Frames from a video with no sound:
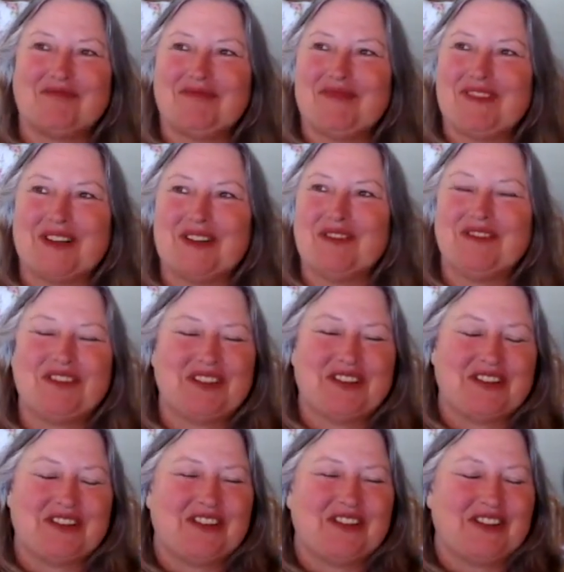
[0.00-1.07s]
you know,
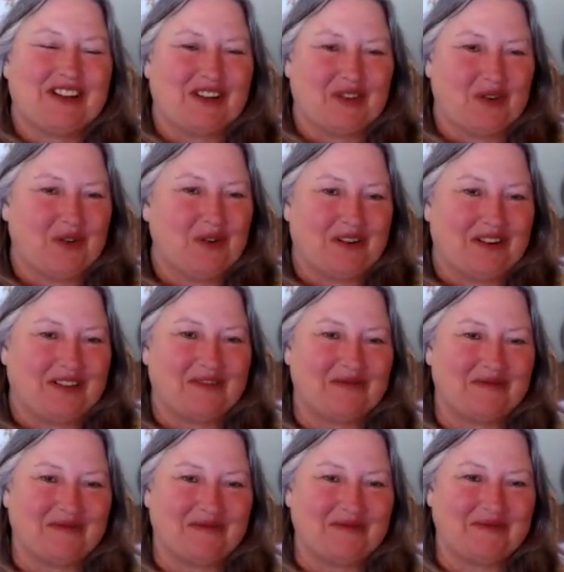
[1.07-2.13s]
to ignore,
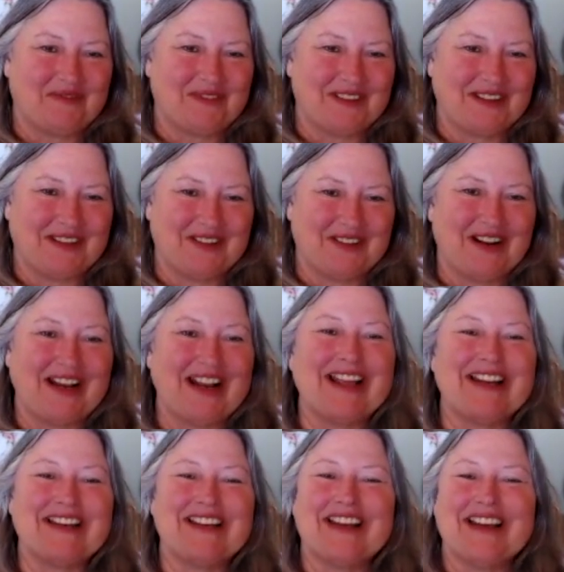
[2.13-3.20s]
you know, and,
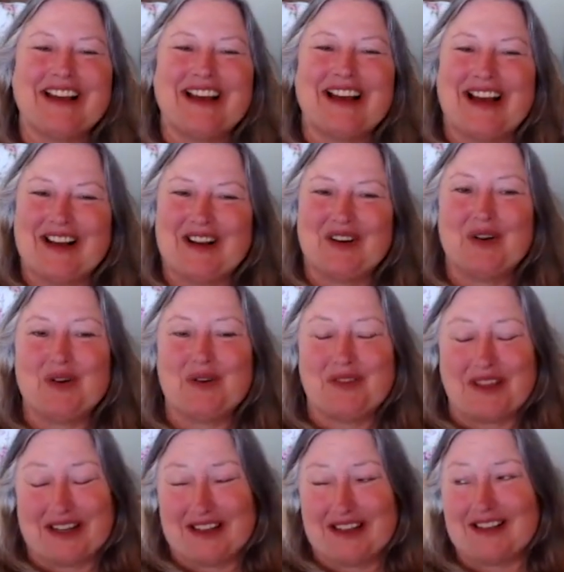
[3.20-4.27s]
and I know
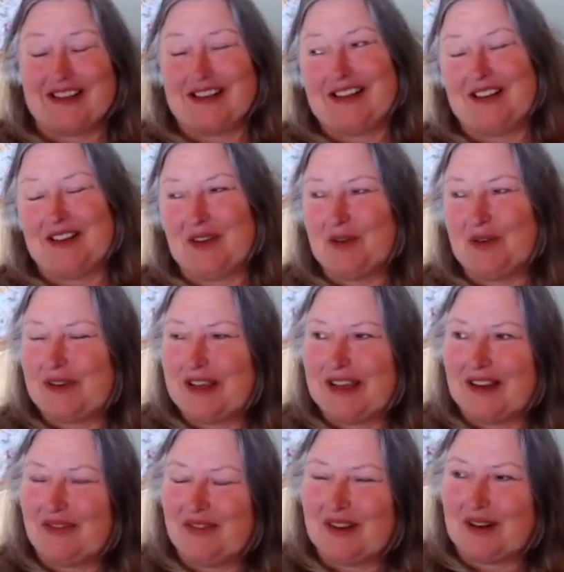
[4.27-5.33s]
that in the
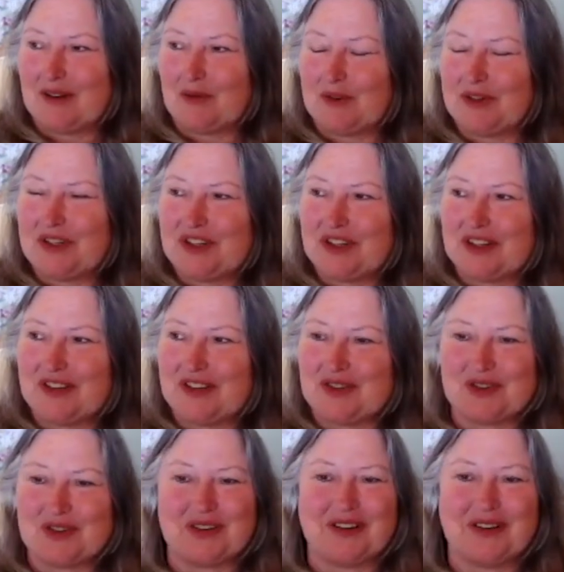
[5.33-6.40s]
UK, I forget which uh,
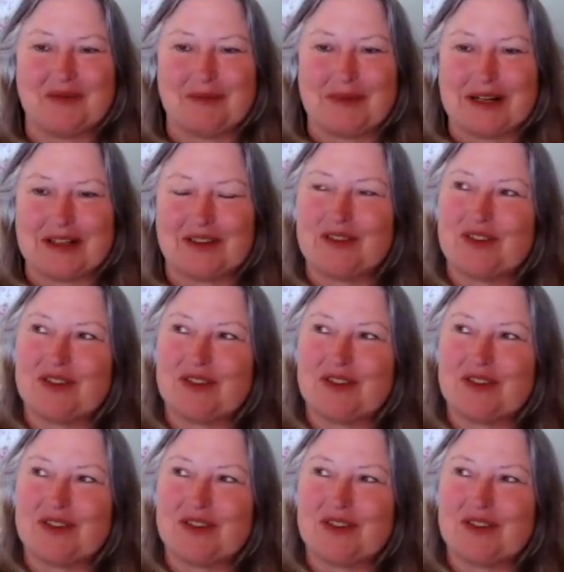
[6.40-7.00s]
journal, medical